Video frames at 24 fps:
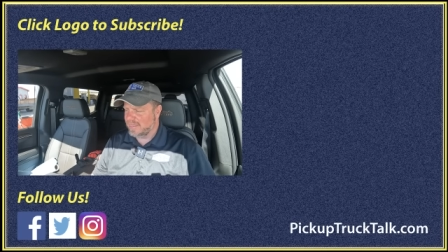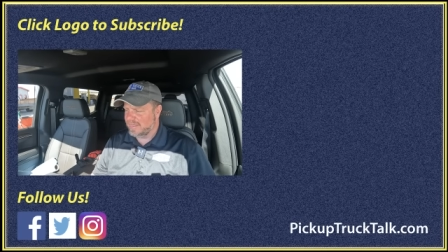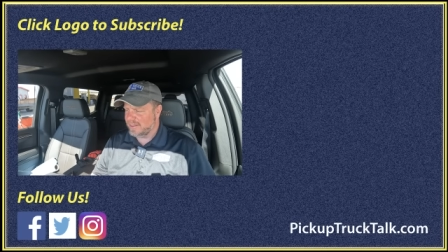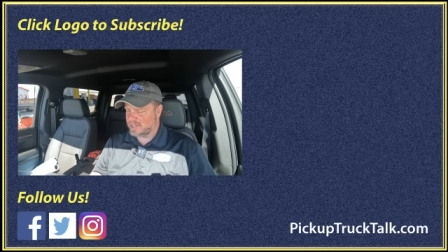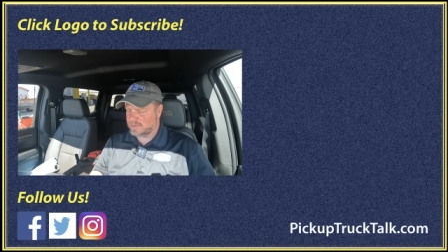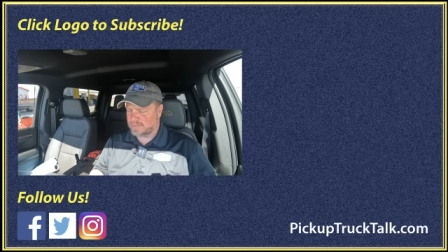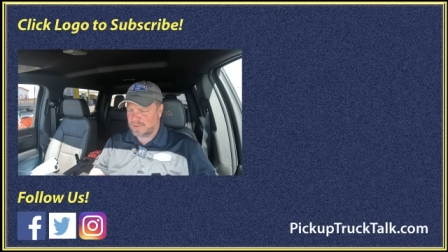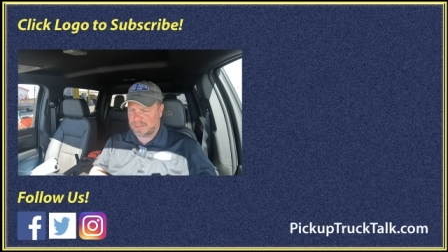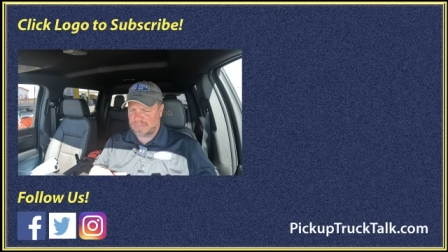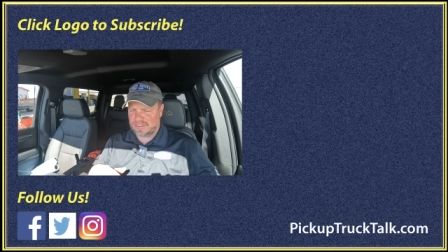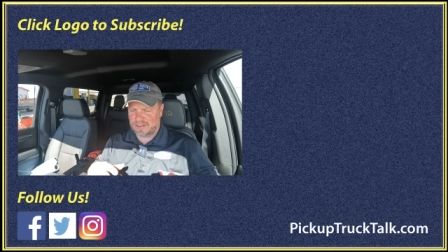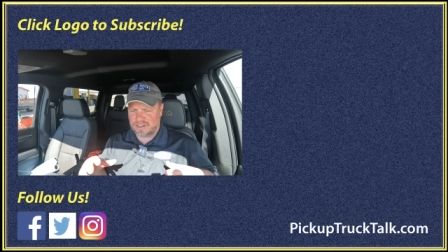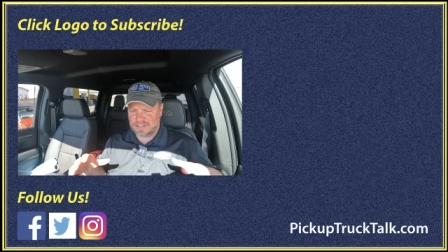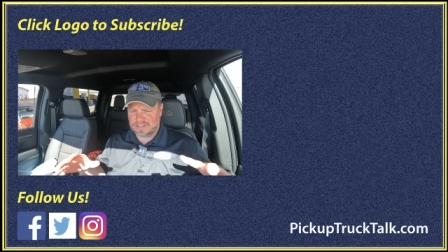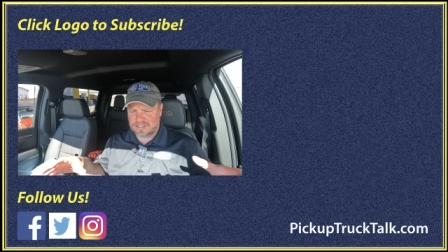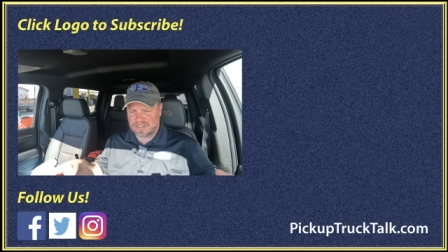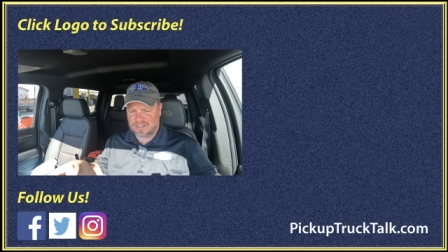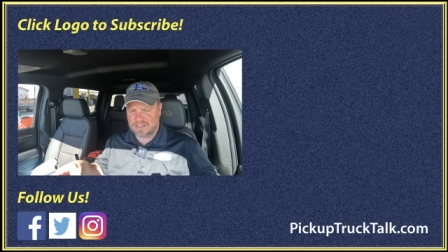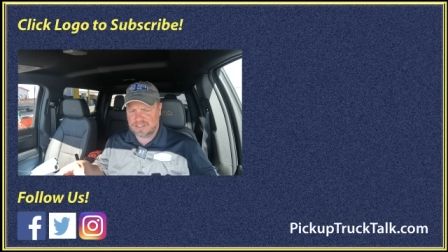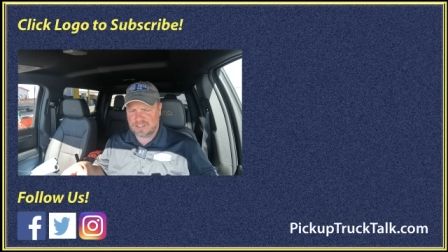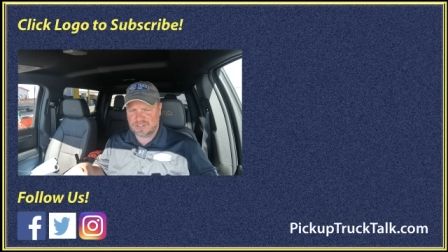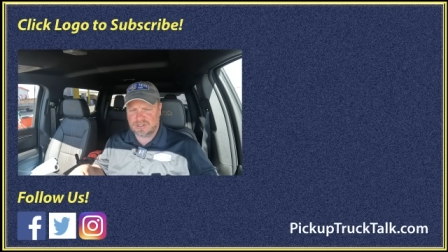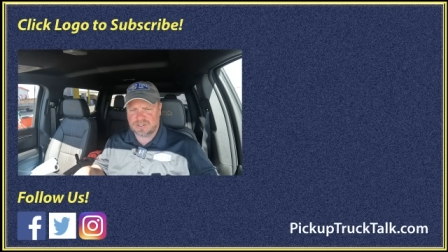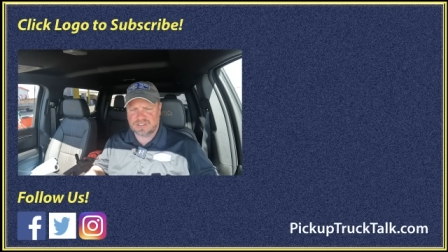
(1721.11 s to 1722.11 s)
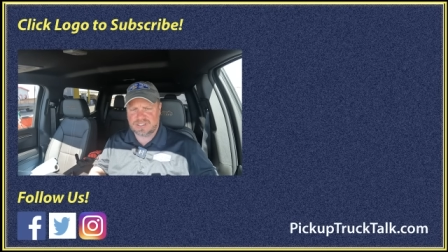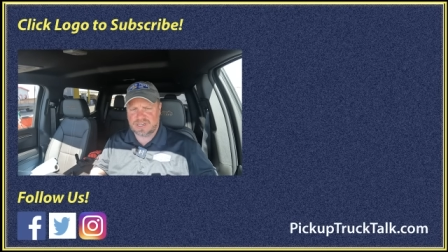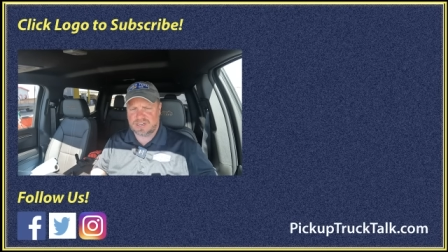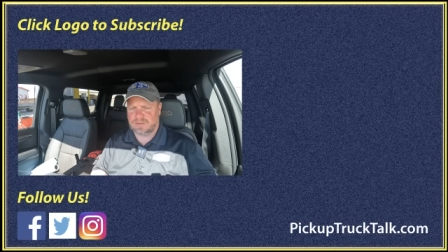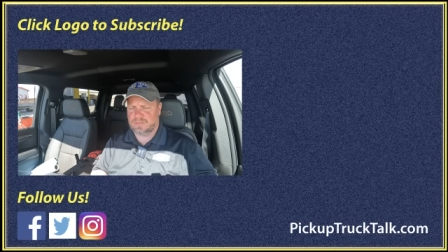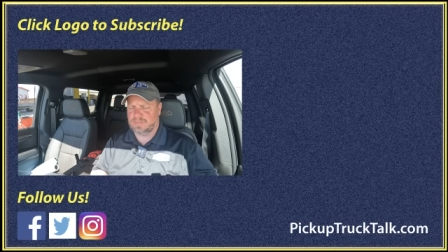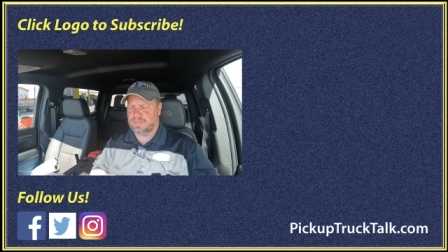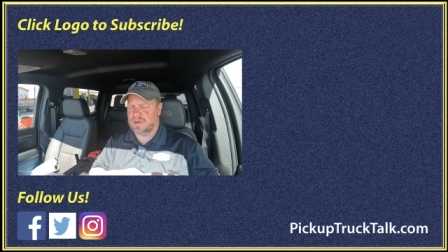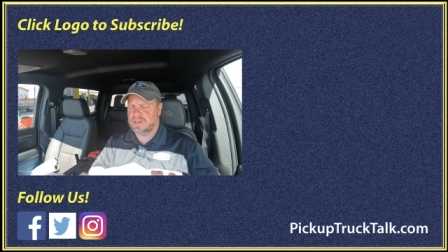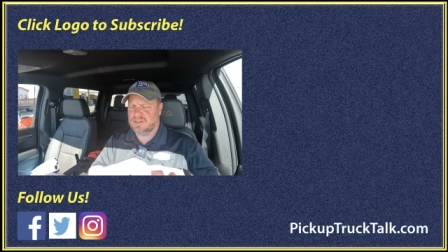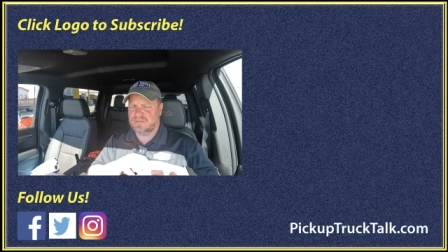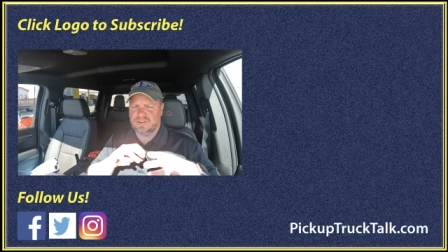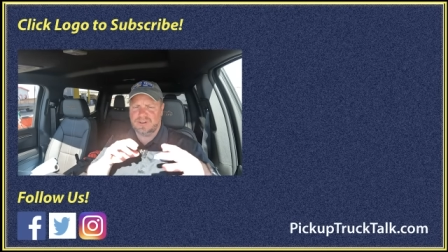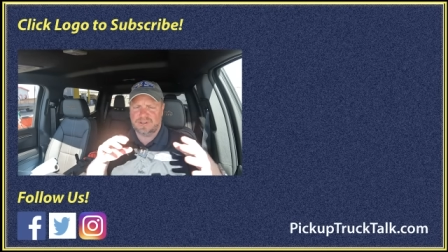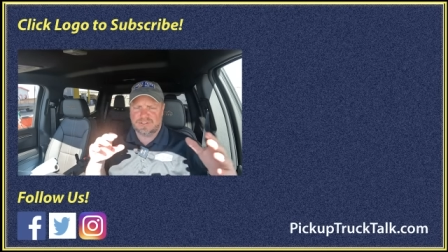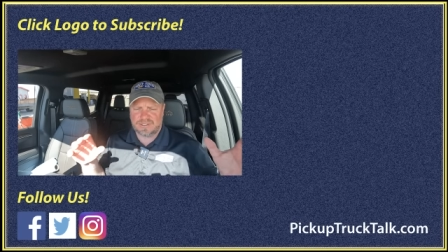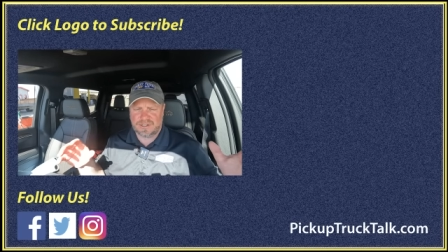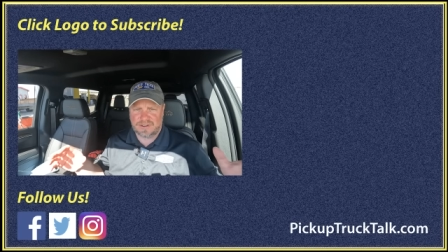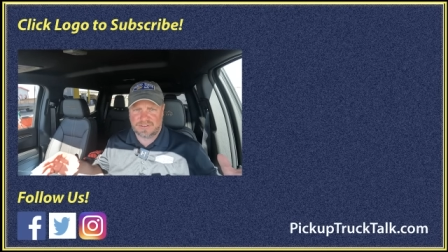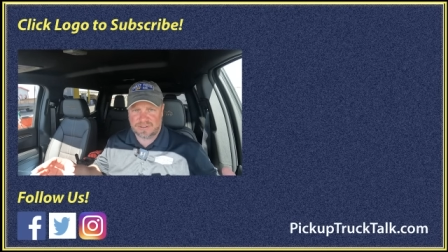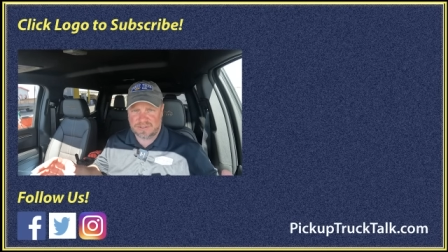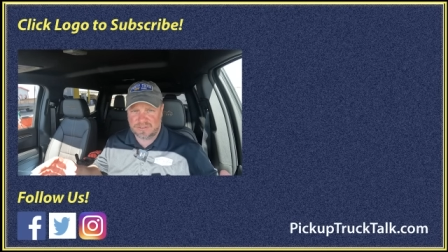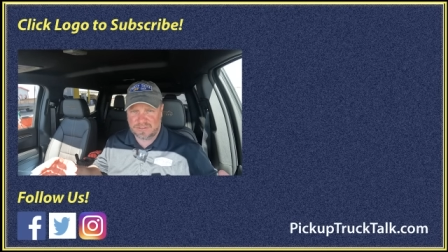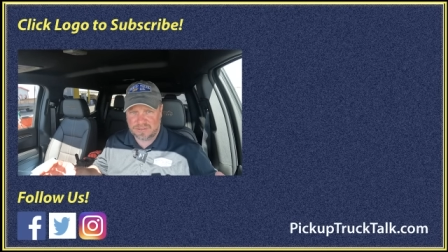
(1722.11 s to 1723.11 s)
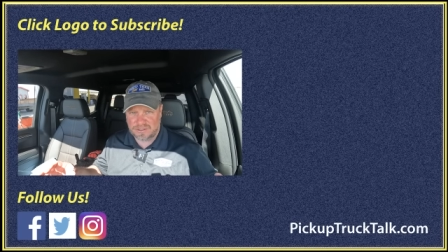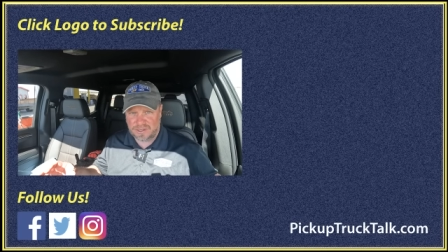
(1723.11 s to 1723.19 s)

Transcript: there's my thoughts on this. You can check a bunch of videos